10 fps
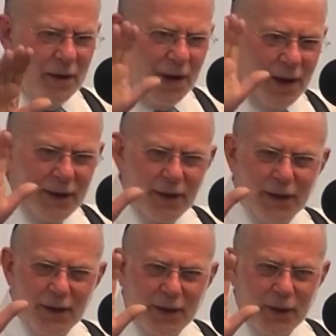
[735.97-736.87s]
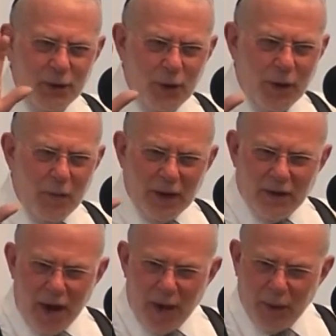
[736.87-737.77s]
right? Talking
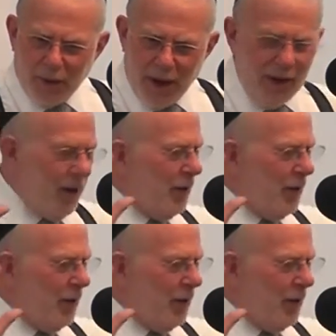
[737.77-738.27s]
about timing, right?